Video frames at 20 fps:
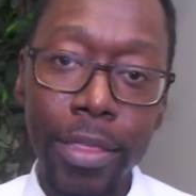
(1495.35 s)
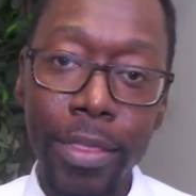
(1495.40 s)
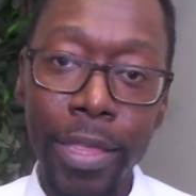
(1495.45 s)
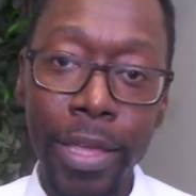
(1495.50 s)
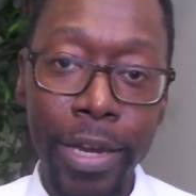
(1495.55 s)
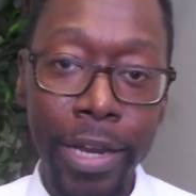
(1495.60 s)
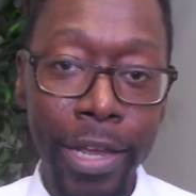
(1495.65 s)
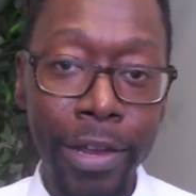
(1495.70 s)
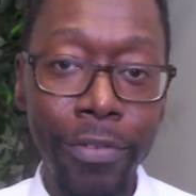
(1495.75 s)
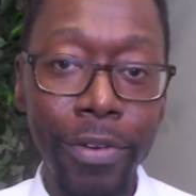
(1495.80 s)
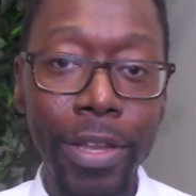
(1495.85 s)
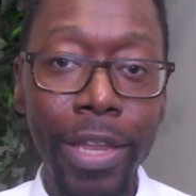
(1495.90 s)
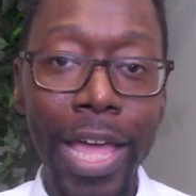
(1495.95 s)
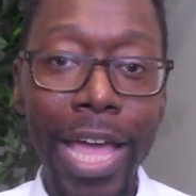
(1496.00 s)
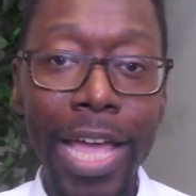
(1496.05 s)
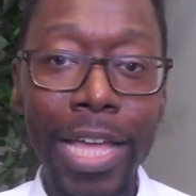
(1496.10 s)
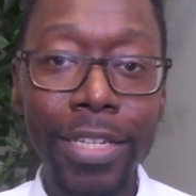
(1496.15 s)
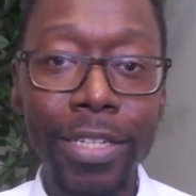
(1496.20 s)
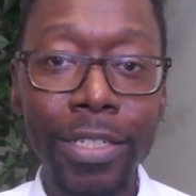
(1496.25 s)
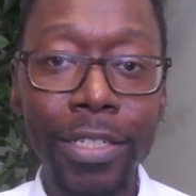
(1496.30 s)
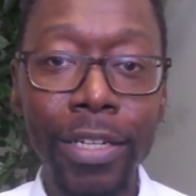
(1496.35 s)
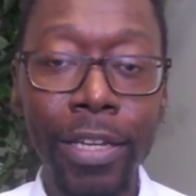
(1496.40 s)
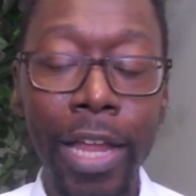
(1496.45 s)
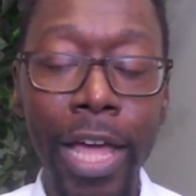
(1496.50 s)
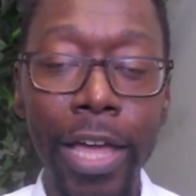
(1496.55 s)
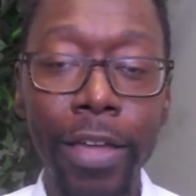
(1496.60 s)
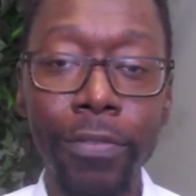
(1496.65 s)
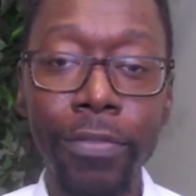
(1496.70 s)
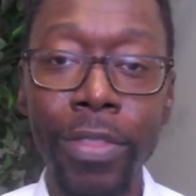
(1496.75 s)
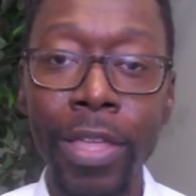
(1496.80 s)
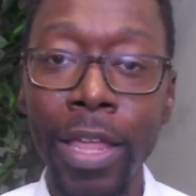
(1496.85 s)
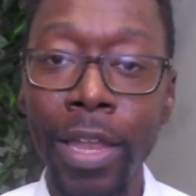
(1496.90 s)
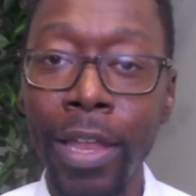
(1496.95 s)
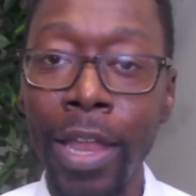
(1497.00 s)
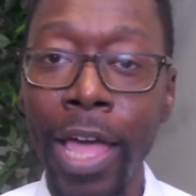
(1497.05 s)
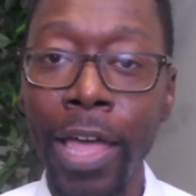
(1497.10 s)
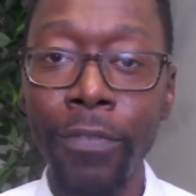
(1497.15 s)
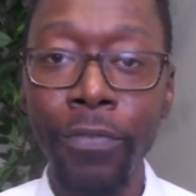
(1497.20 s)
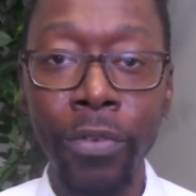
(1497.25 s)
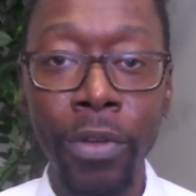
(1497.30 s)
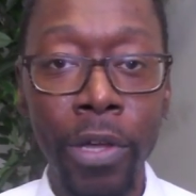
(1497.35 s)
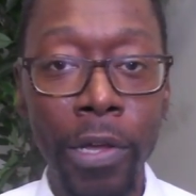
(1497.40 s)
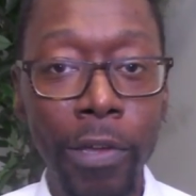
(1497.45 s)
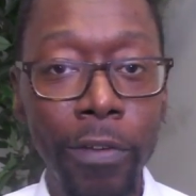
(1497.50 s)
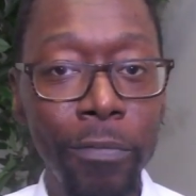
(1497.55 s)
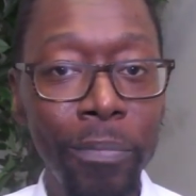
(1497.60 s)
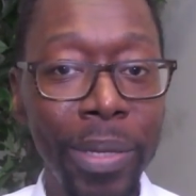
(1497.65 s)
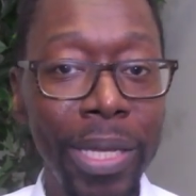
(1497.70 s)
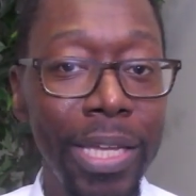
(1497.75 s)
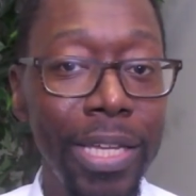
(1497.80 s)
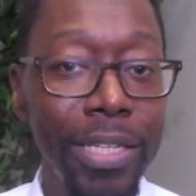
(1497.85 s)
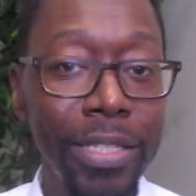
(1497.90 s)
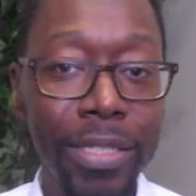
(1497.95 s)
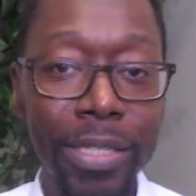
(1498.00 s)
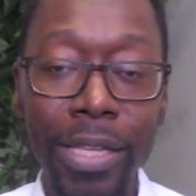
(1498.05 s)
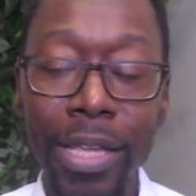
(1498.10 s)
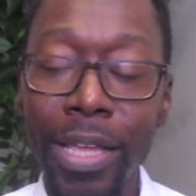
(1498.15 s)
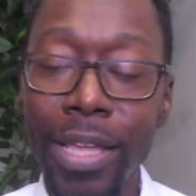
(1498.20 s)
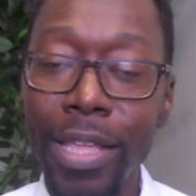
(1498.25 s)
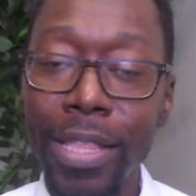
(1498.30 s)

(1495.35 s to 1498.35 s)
that everlasting life, that life of peace,